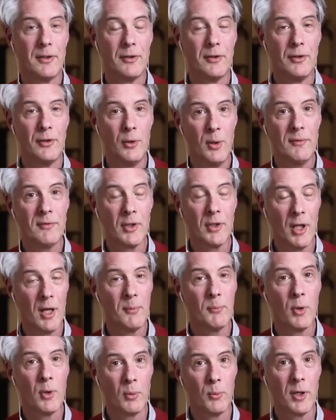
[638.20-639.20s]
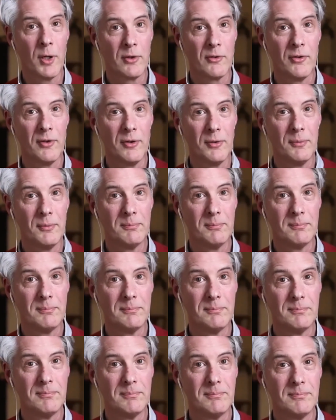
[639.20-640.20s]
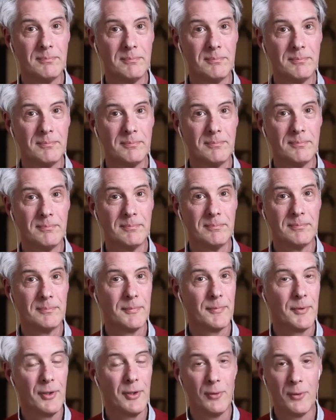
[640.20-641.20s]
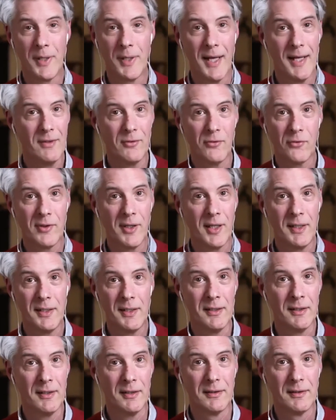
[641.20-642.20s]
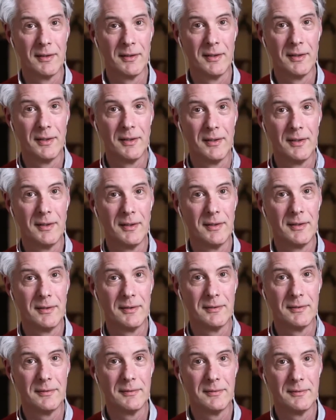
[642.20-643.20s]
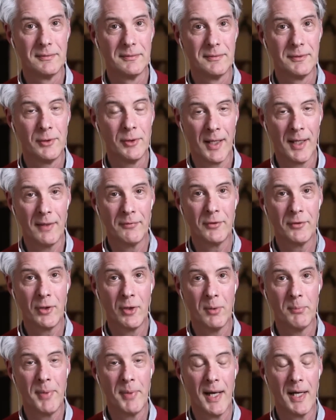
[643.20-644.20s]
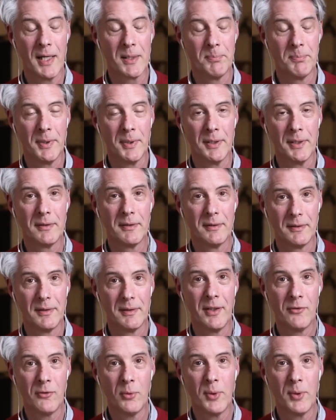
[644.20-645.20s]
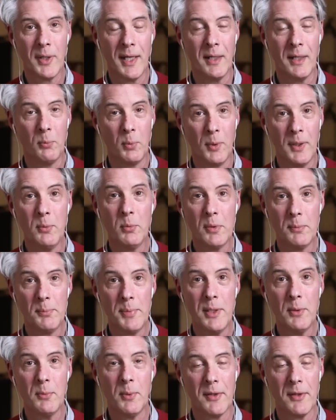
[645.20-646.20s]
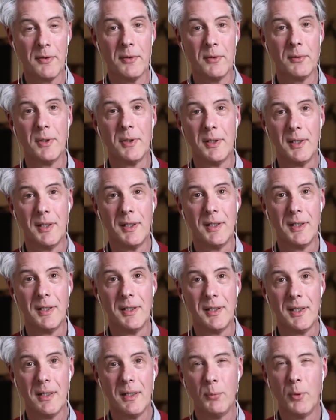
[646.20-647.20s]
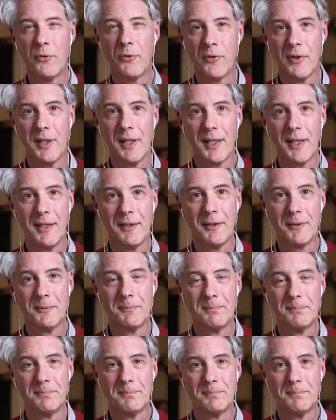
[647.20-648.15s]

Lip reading: You have a lot more work to do. You can't stay here. You'll have to go back, but it's okay. We will be with you, and we'll see you later."